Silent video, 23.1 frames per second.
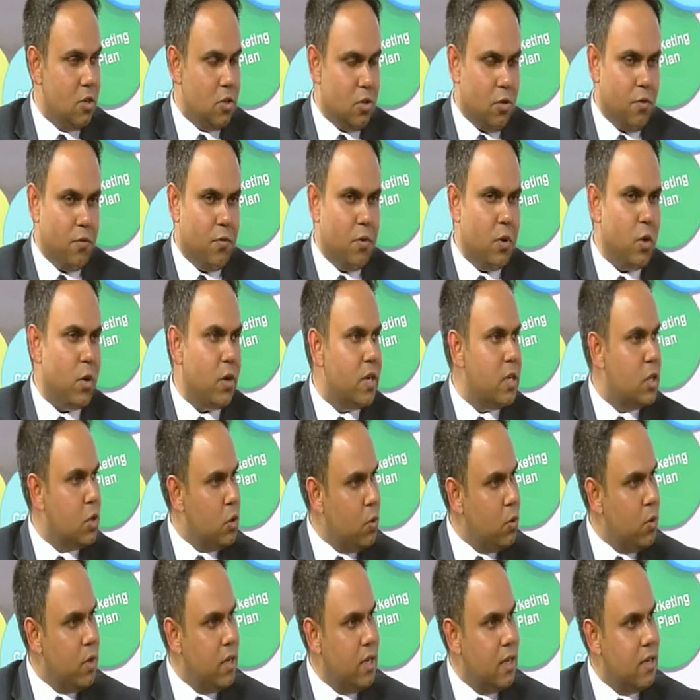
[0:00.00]
So if you're in
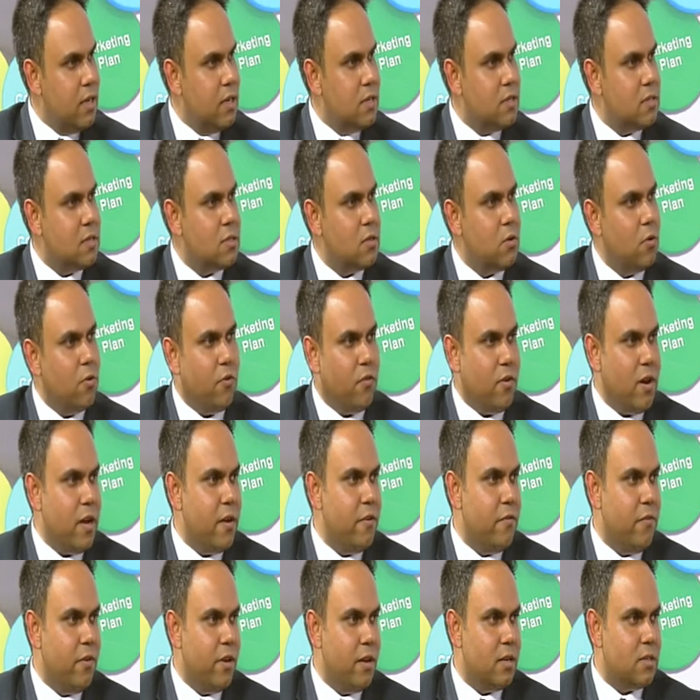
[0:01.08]
2 years or
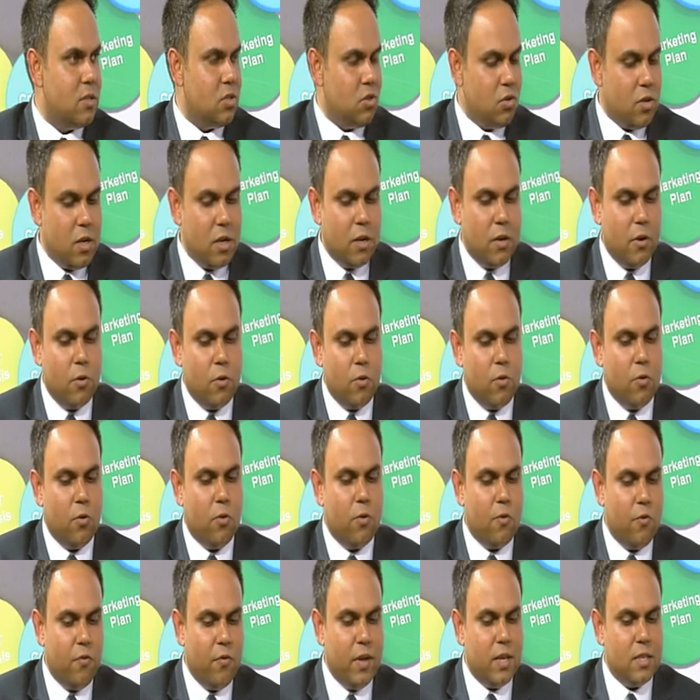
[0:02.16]
5 years tracker
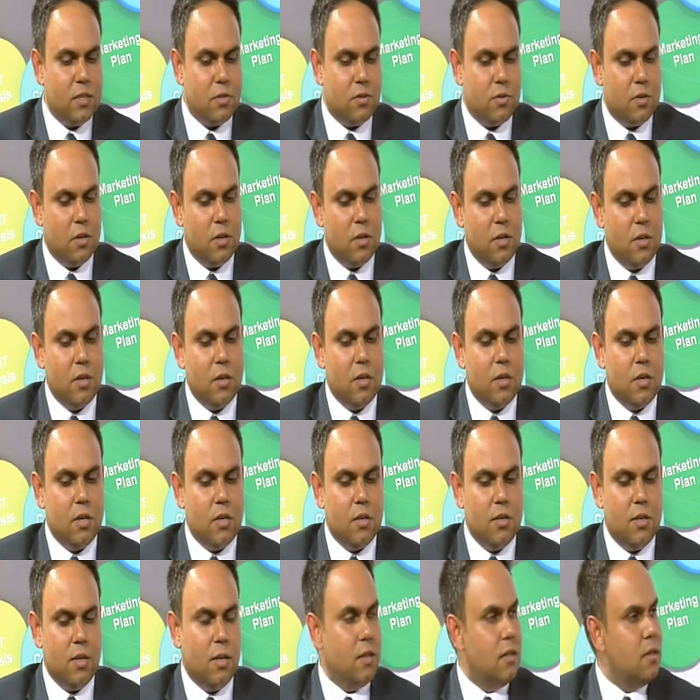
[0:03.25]
or fixed
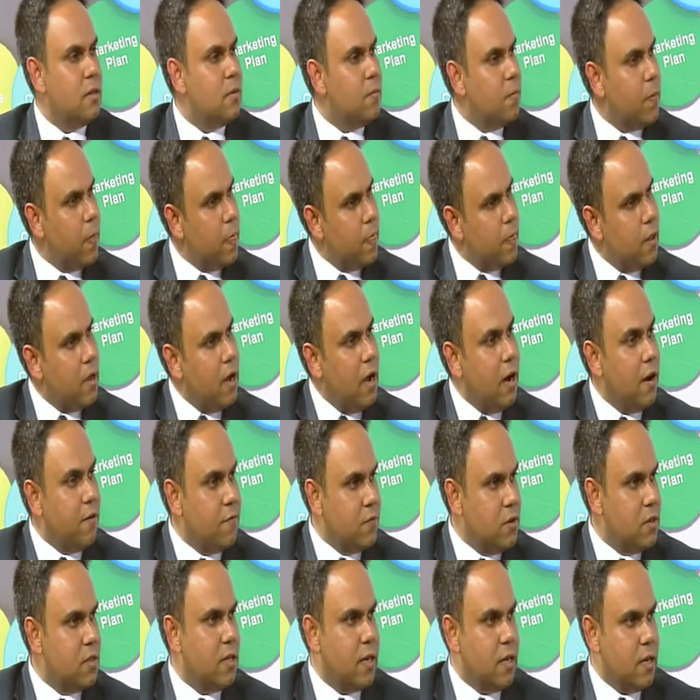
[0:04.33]
deal,
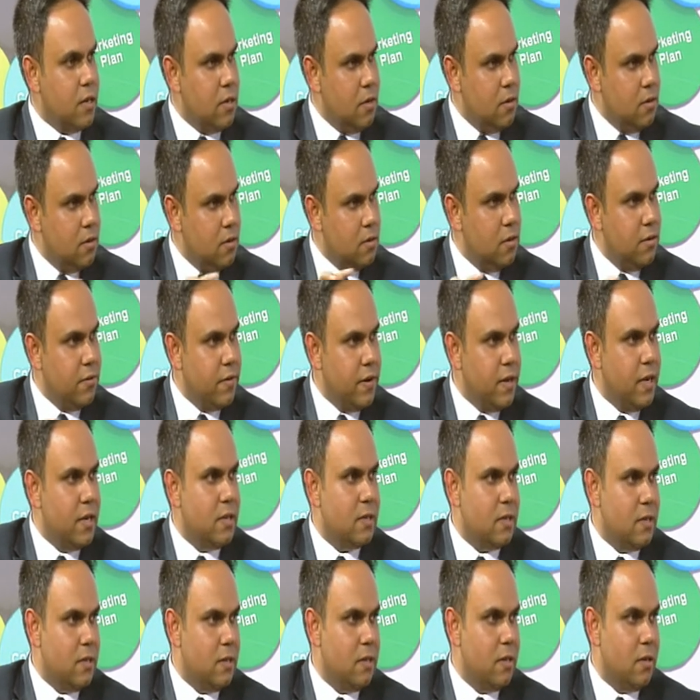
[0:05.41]
after that the
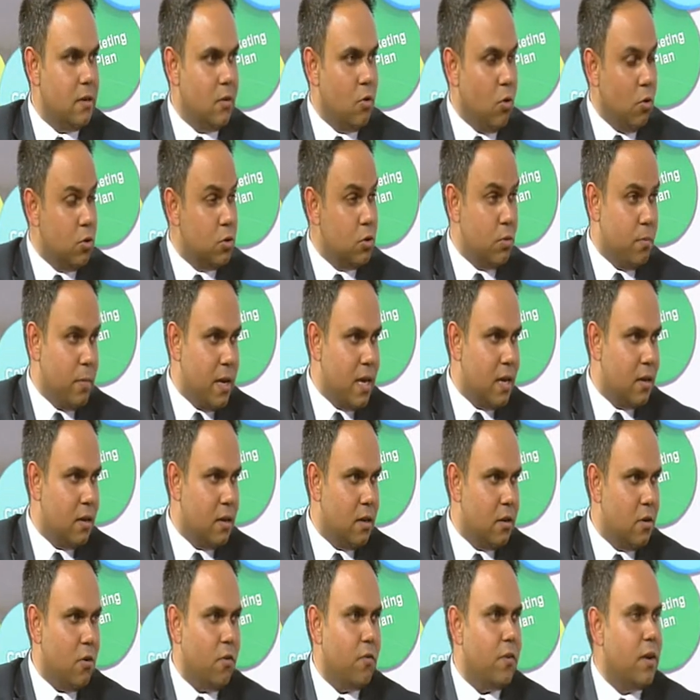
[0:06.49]
rate goes to Bank
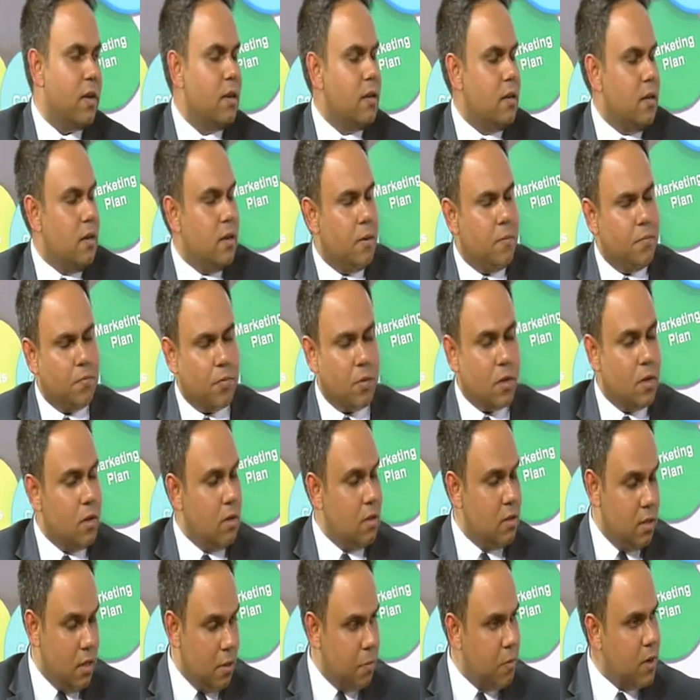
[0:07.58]
of
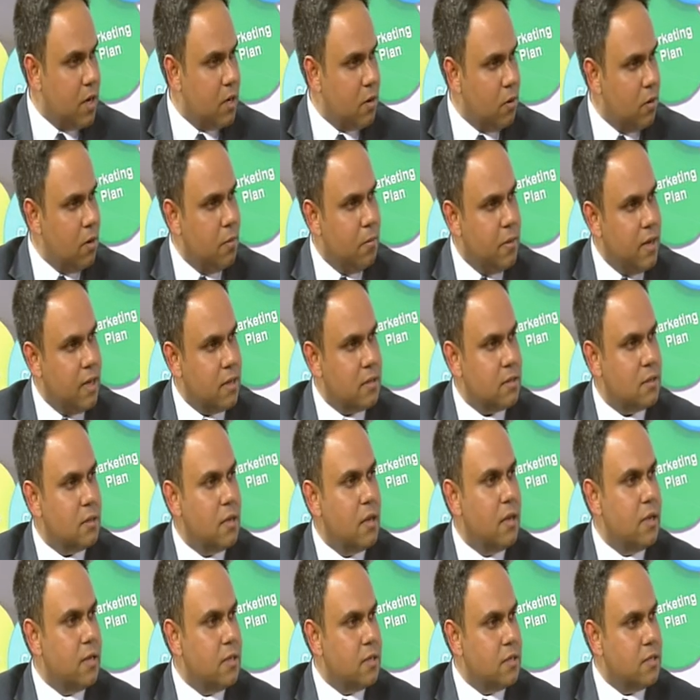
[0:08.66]
that particular bank's
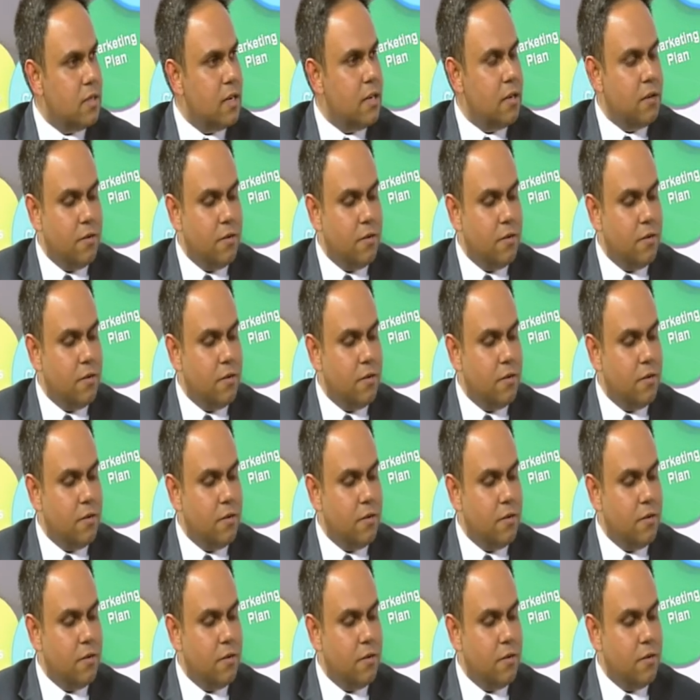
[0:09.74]
standard